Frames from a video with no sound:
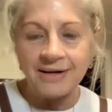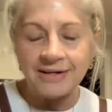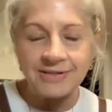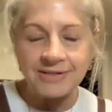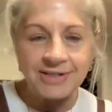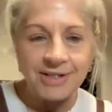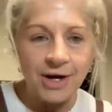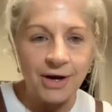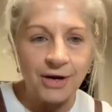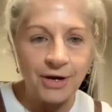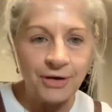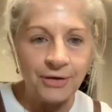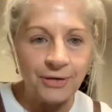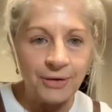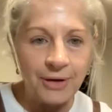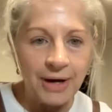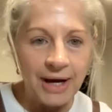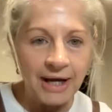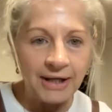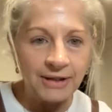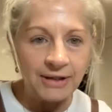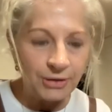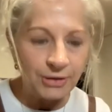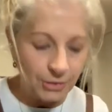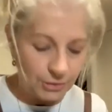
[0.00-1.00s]
So
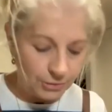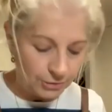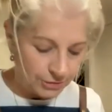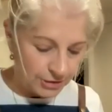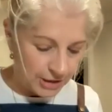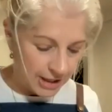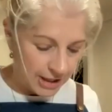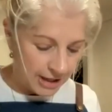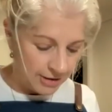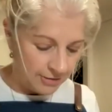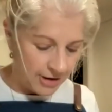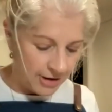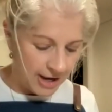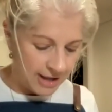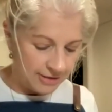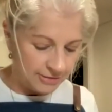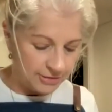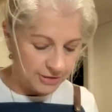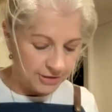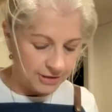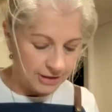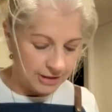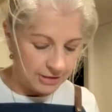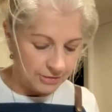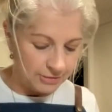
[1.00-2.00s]
are you there,
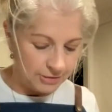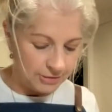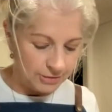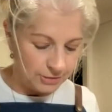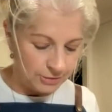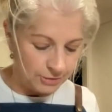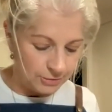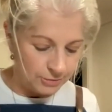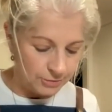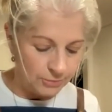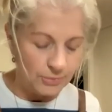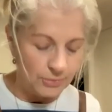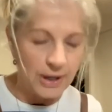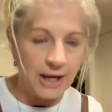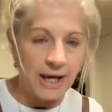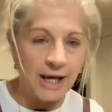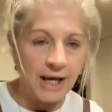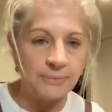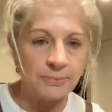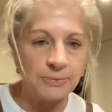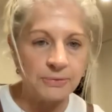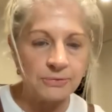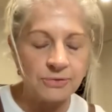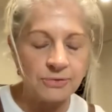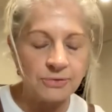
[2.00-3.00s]
Anthea? Are you
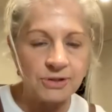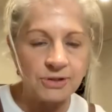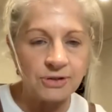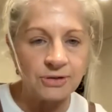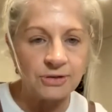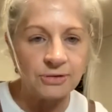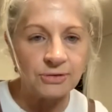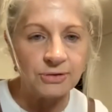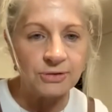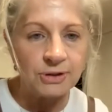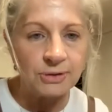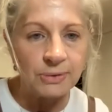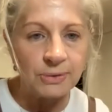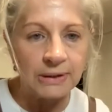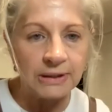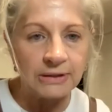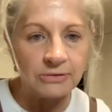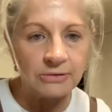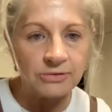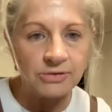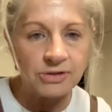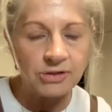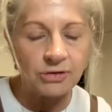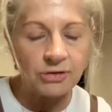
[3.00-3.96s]
able to do a little